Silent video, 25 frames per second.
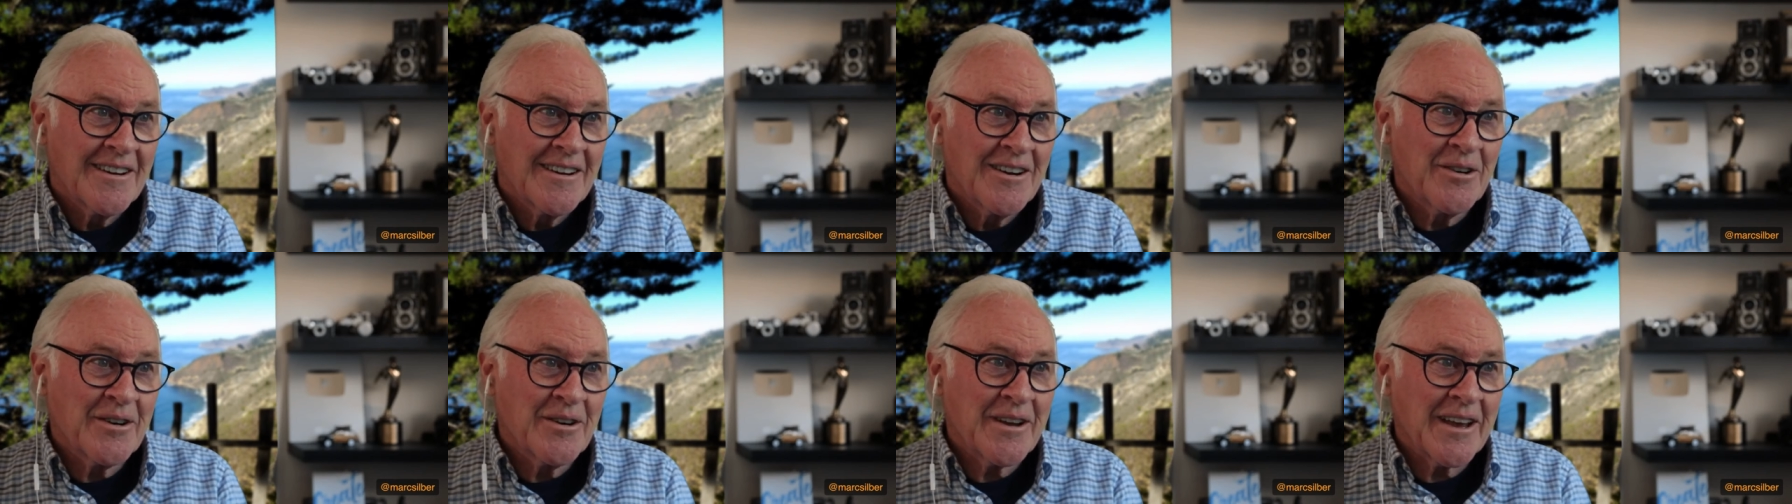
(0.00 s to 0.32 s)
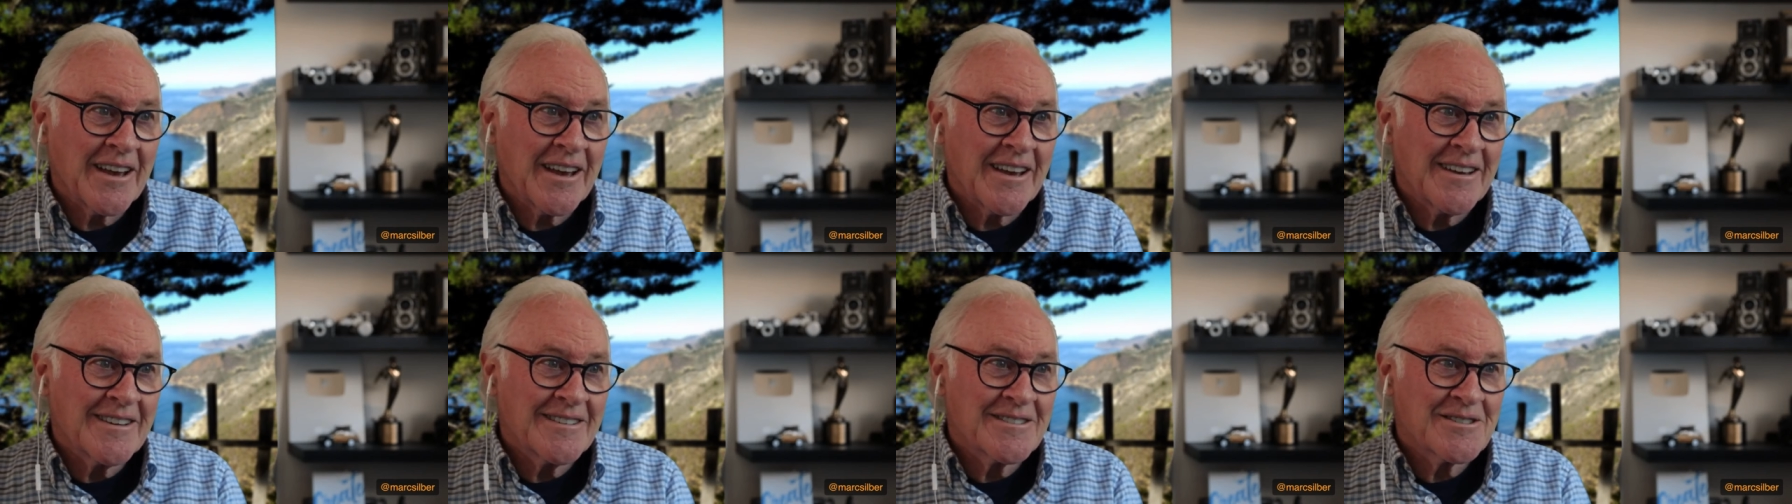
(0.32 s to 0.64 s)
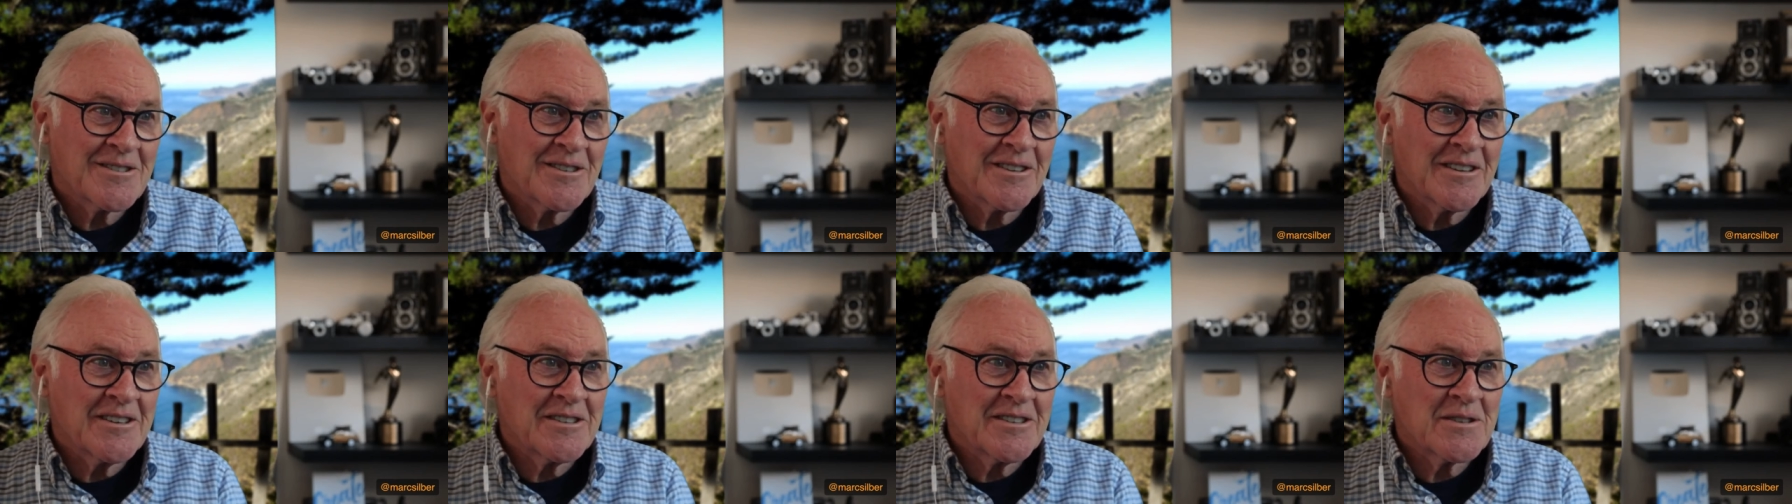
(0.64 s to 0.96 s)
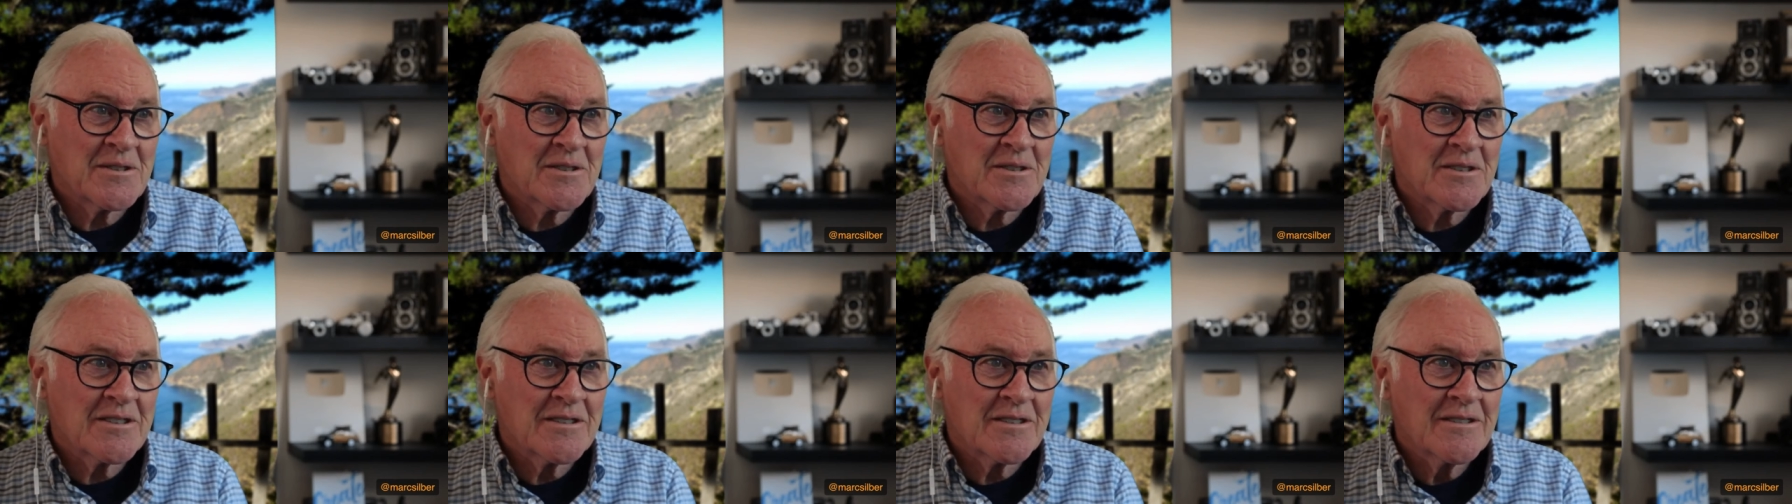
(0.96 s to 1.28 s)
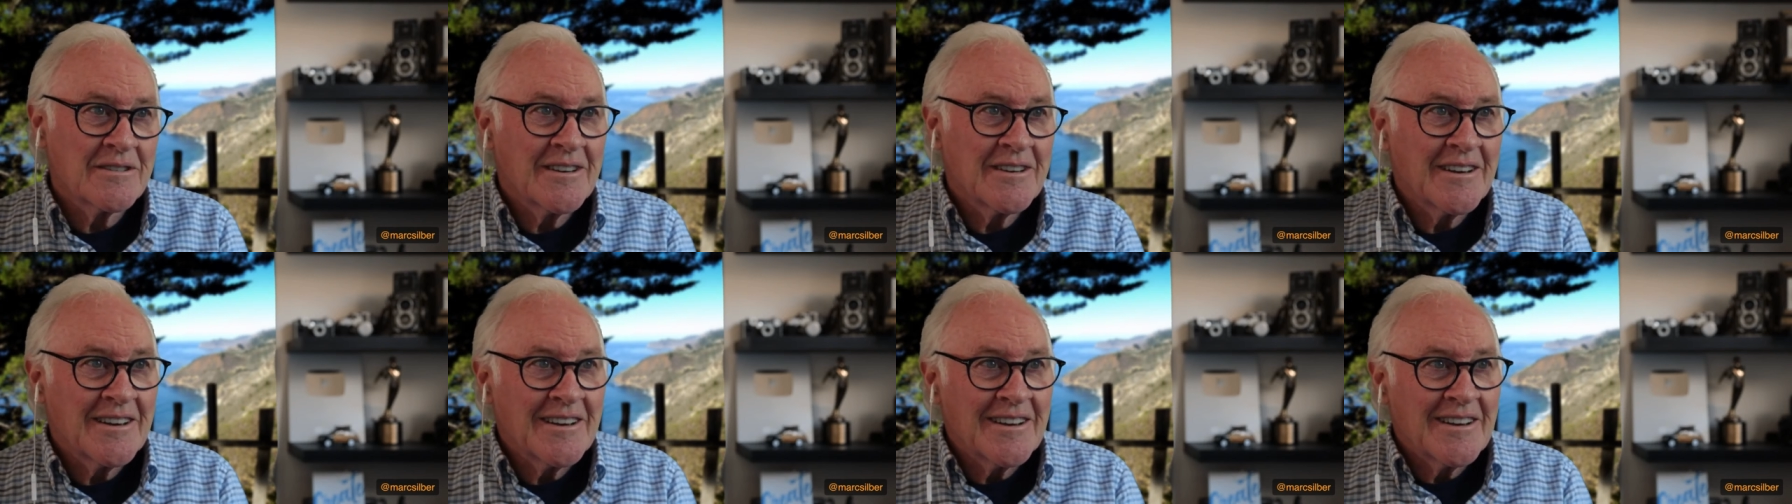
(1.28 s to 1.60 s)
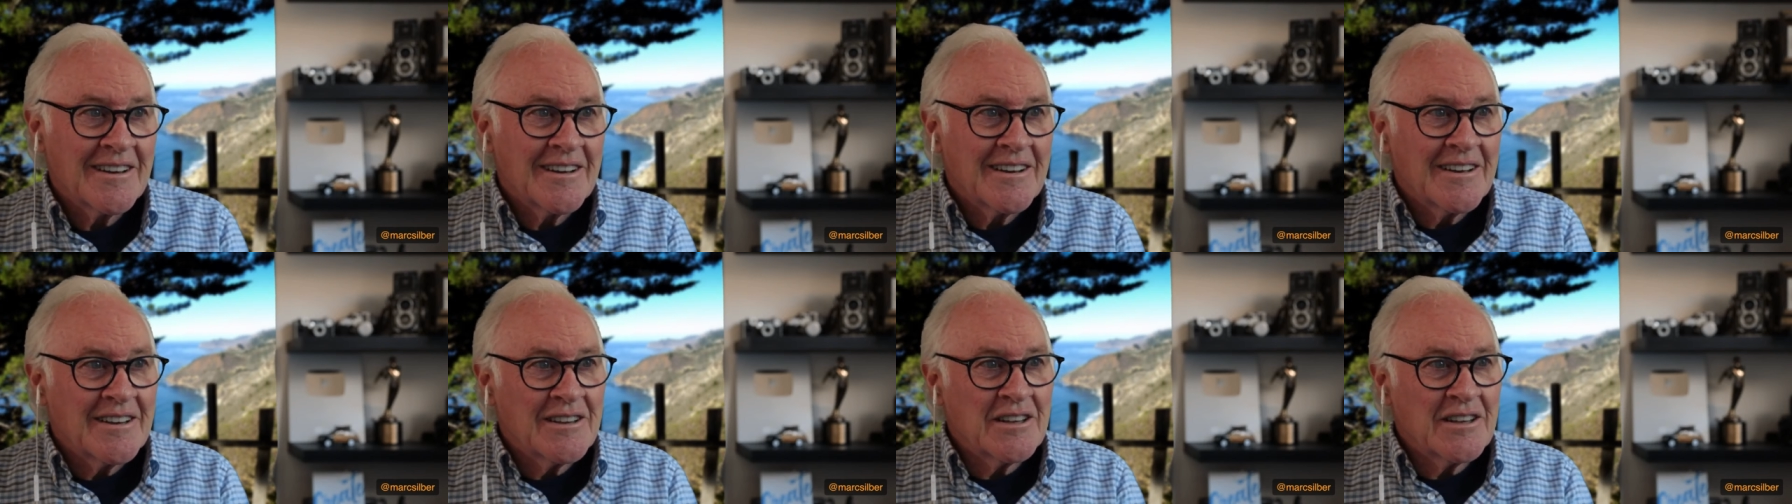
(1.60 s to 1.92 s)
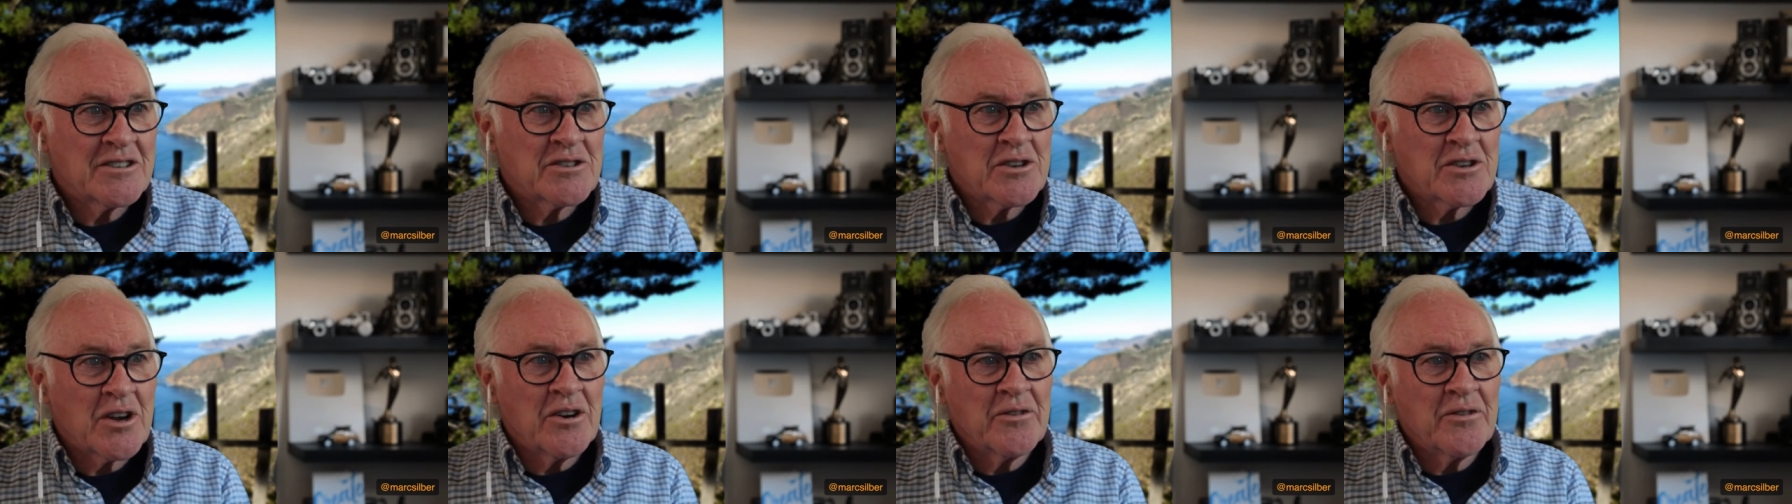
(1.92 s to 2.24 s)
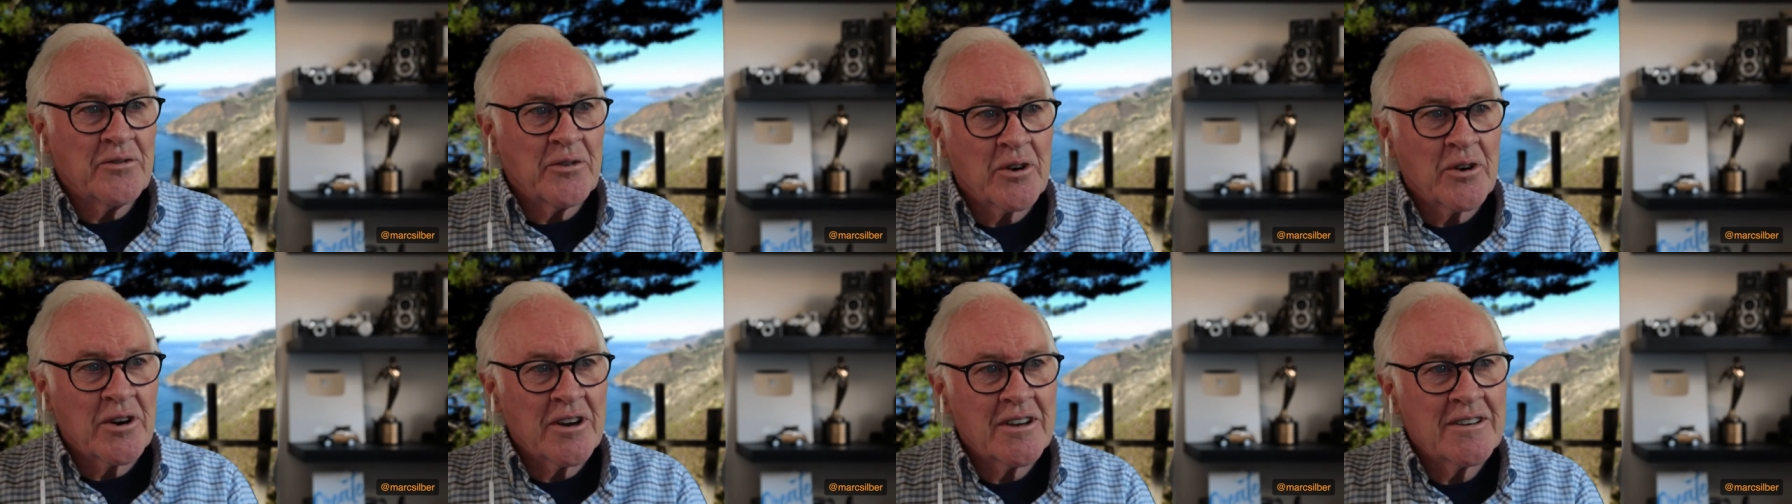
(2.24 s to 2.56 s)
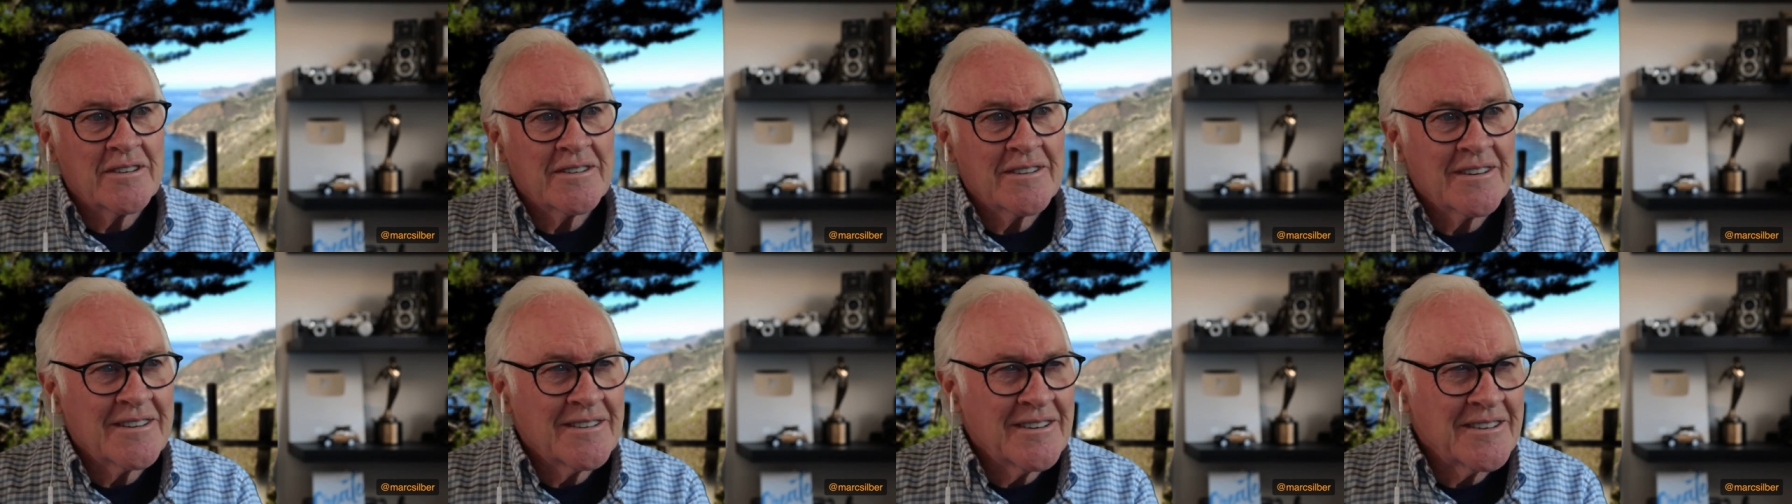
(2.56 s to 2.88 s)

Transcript: Okay, so let's let's go for it.